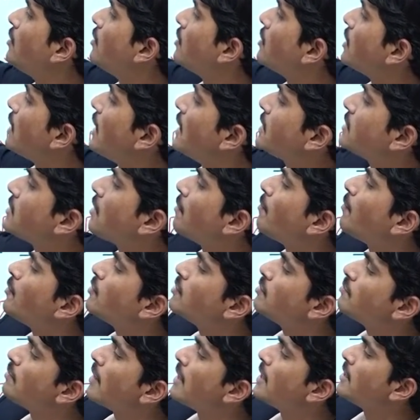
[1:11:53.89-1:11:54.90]
Let's suppose
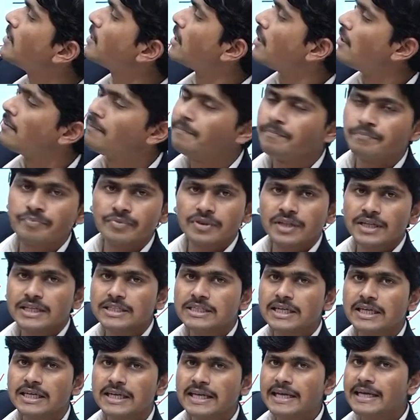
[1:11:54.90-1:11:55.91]
my thumb, this
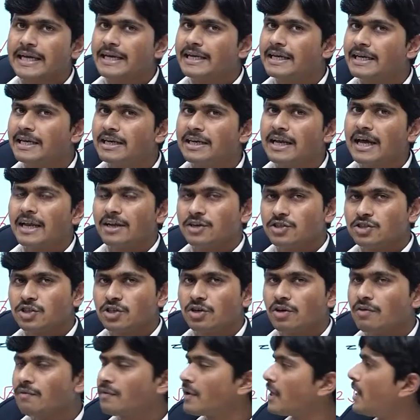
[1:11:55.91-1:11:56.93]
indicating direction
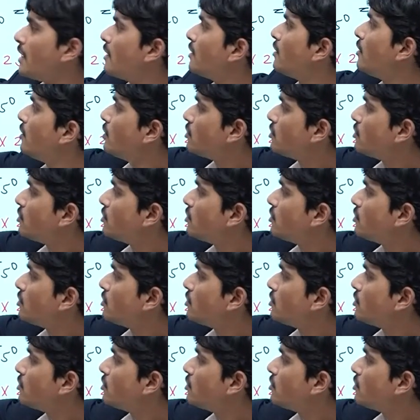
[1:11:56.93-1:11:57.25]
of current.